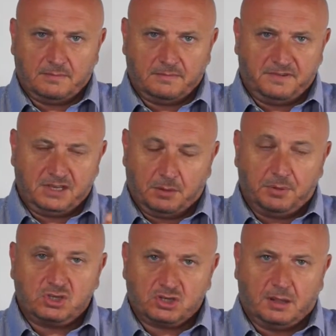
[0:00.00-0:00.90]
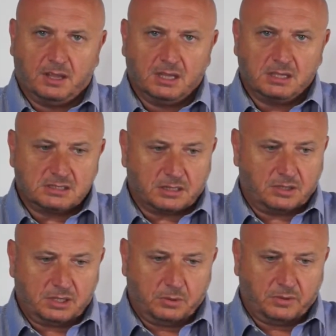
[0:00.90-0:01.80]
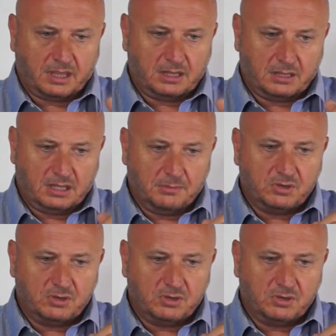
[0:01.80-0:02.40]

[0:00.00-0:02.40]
video picture, so that the